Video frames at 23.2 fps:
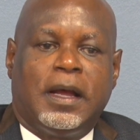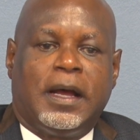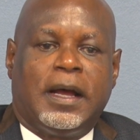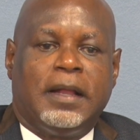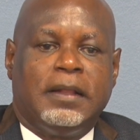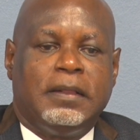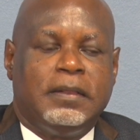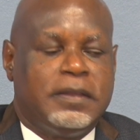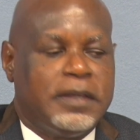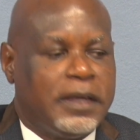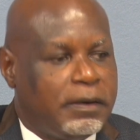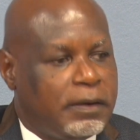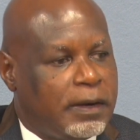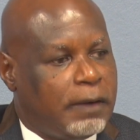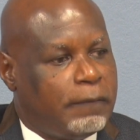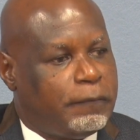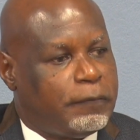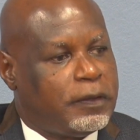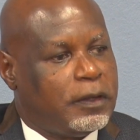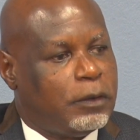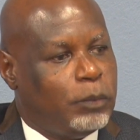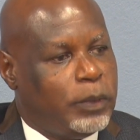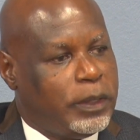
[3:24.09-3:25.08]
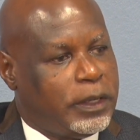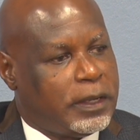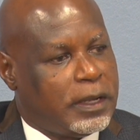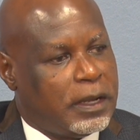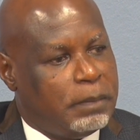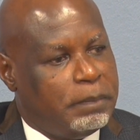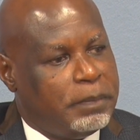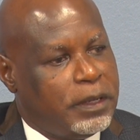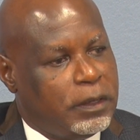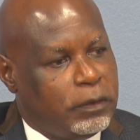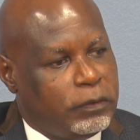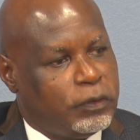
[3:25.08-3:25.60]
and thereafter we
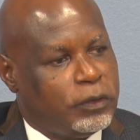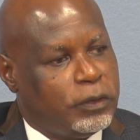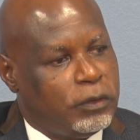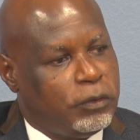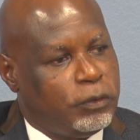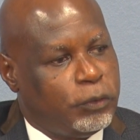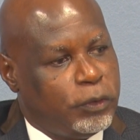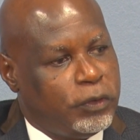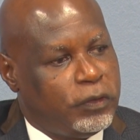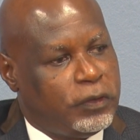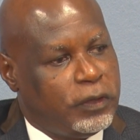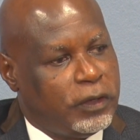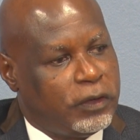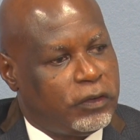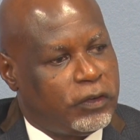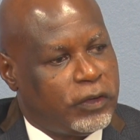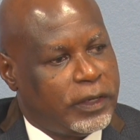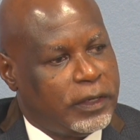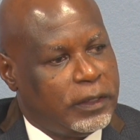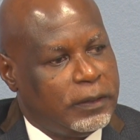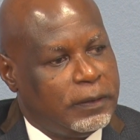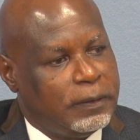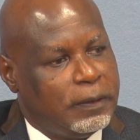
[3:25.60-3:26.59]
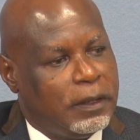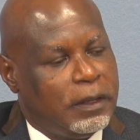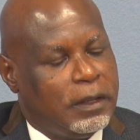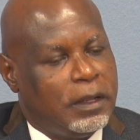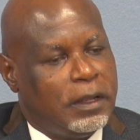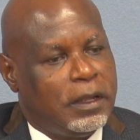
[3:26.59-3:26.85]
come into the jurisdiction